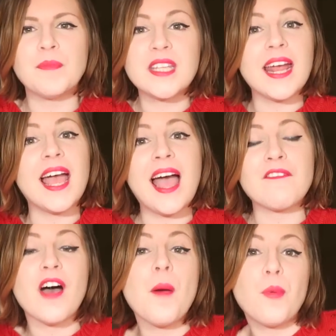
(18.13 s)
Today I
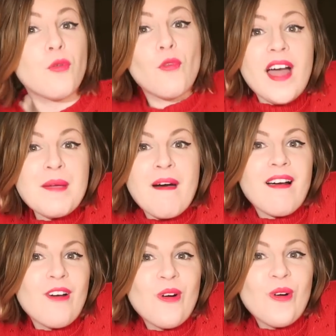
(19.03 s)
have a
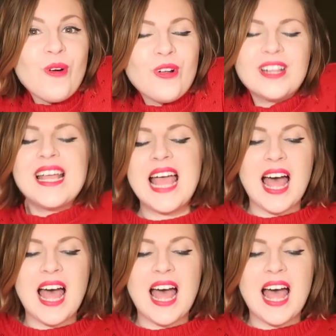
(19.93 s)
Primark haul.